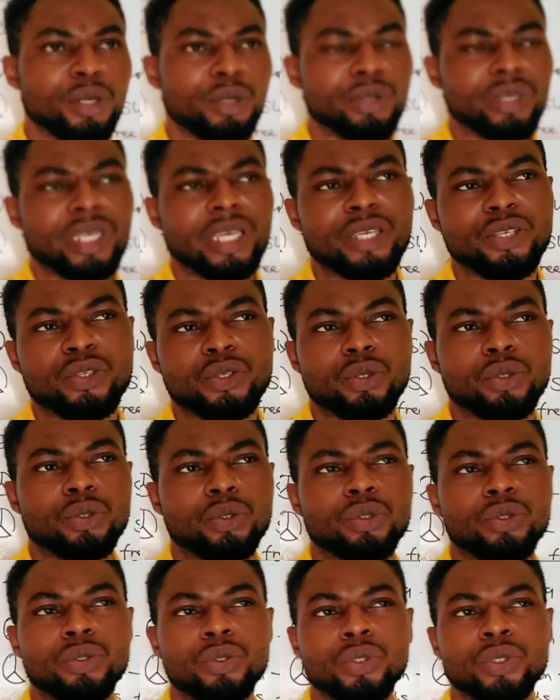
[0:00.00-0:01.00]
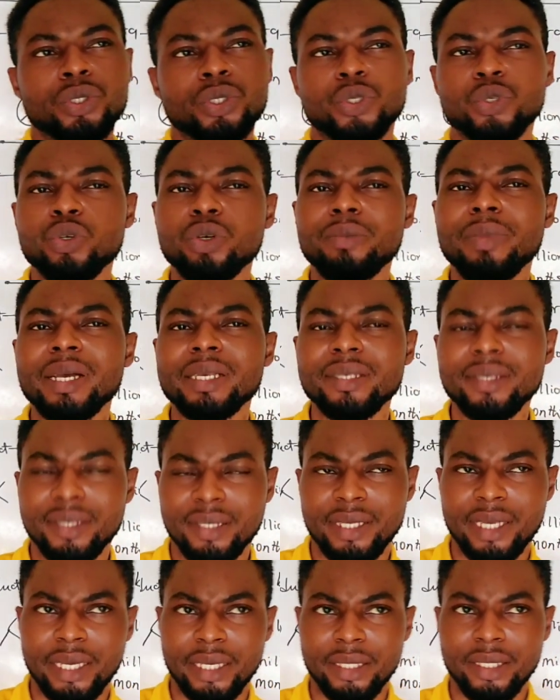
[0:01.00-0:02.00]
Okay, so the woman
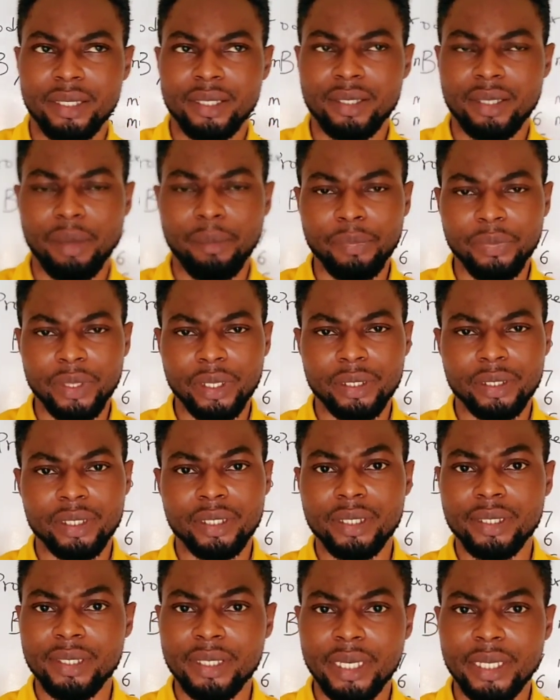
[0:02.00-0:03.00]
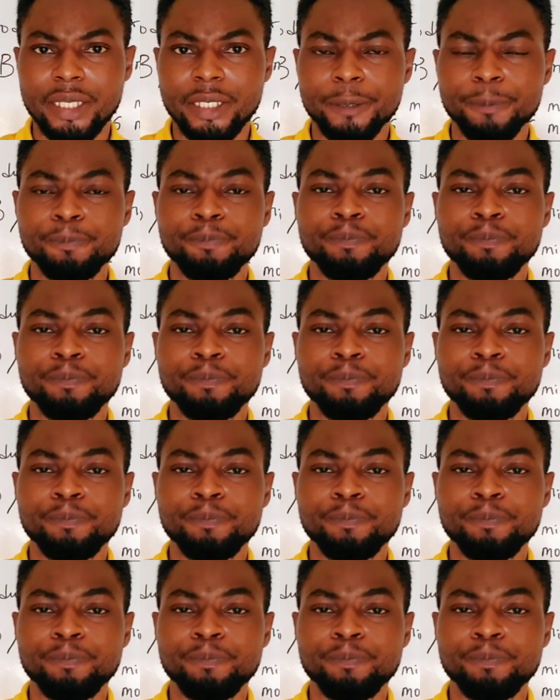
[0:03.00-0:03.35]
said something. She said,